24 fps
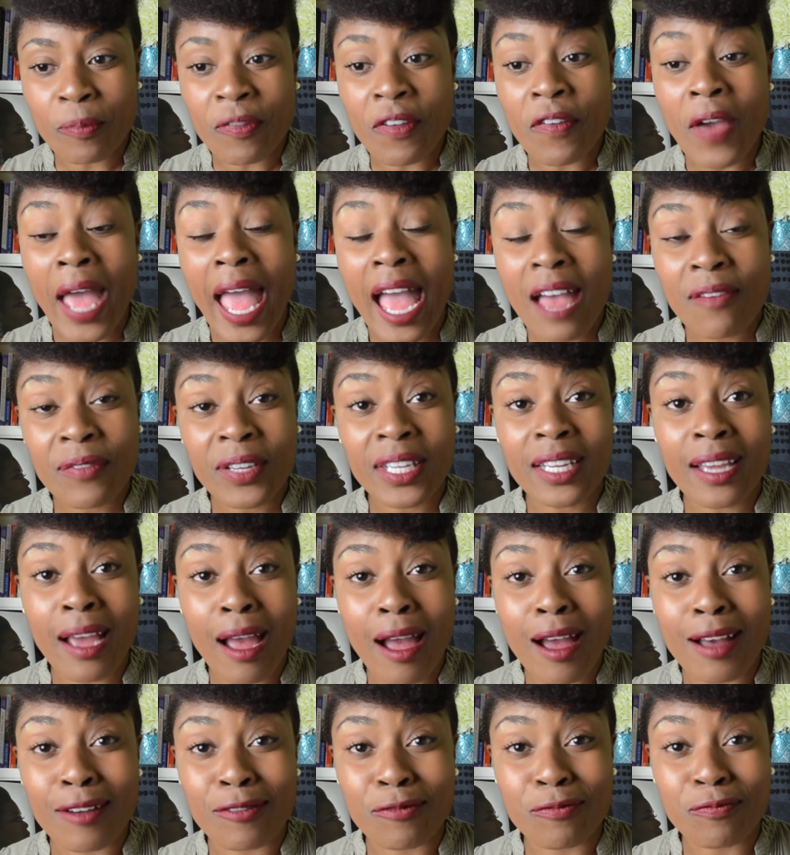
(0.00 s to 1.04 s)
having
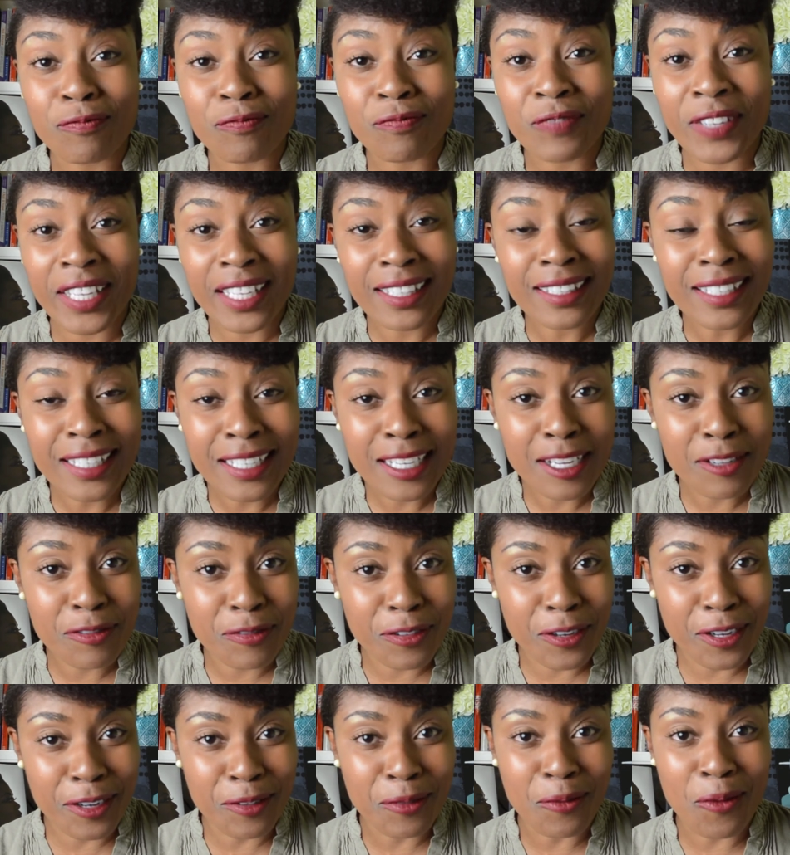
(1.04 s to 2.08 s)
a feeling
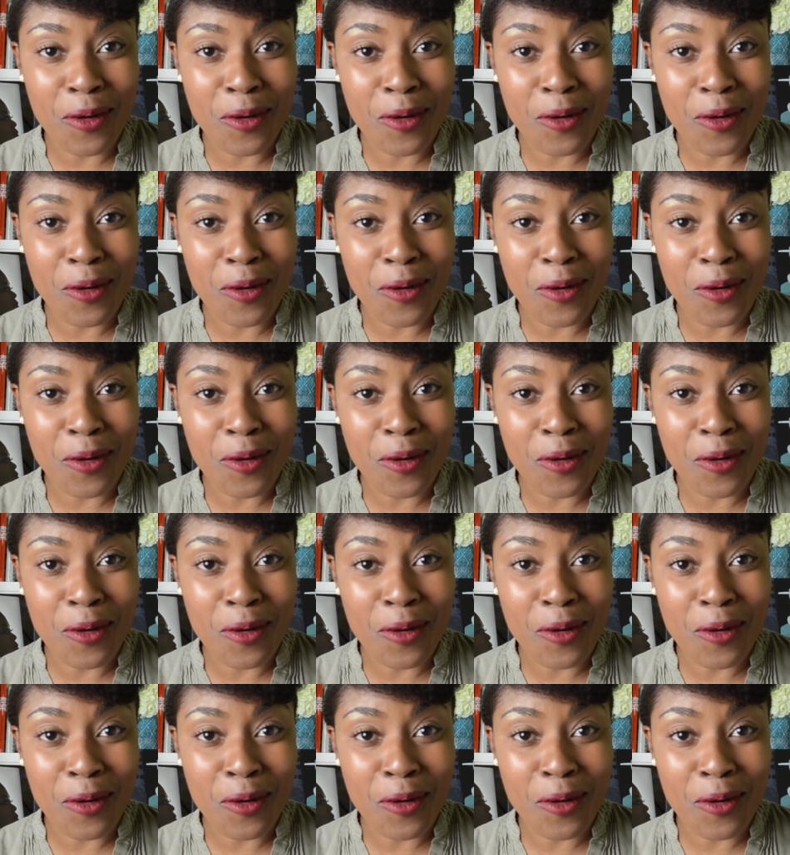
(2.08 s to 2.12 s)
of